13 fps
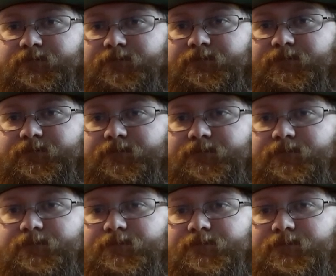
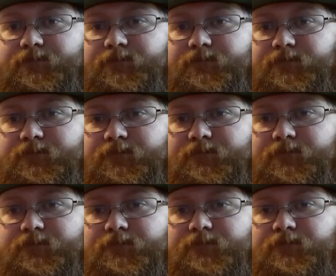
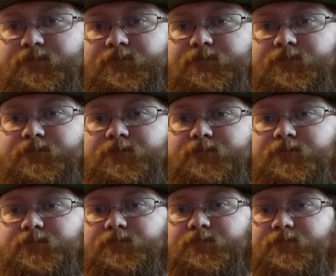
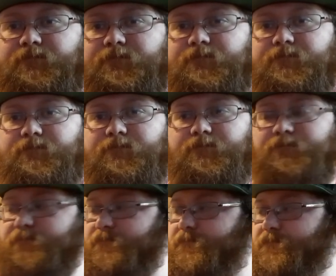
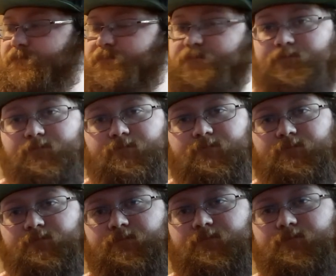
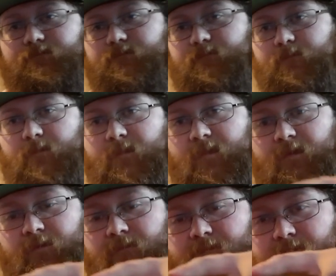
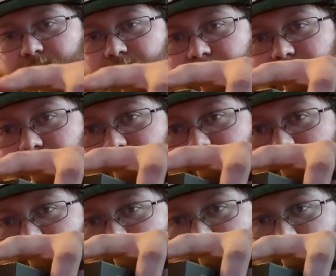
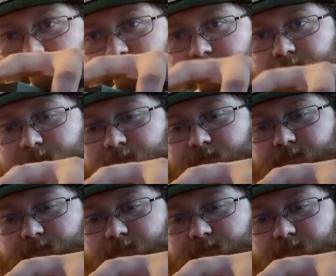This person isn't speaking.